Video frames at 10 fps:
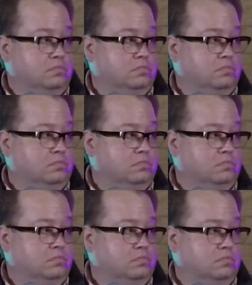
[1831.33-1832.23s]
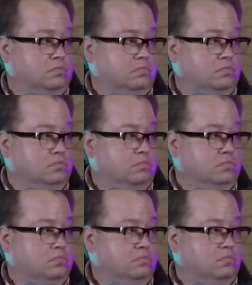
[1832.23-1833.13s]

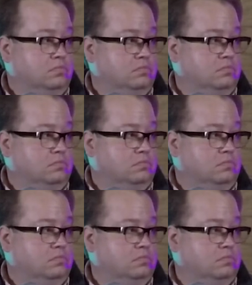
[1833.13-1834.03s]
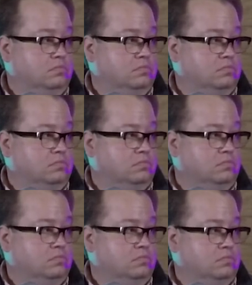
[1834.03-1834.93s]

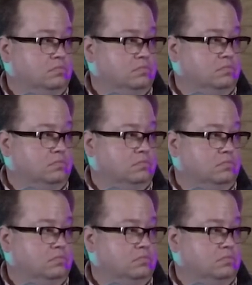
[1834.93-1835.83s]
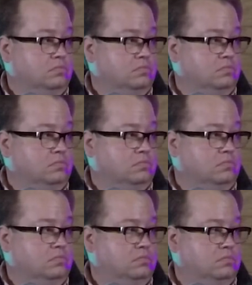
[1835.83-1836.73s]

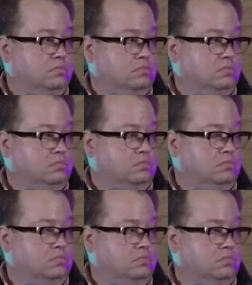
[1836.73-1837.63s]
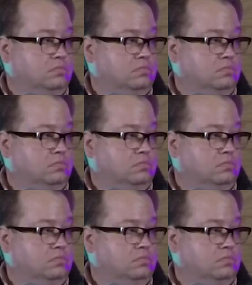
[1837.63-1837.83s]
The person shown says nothing.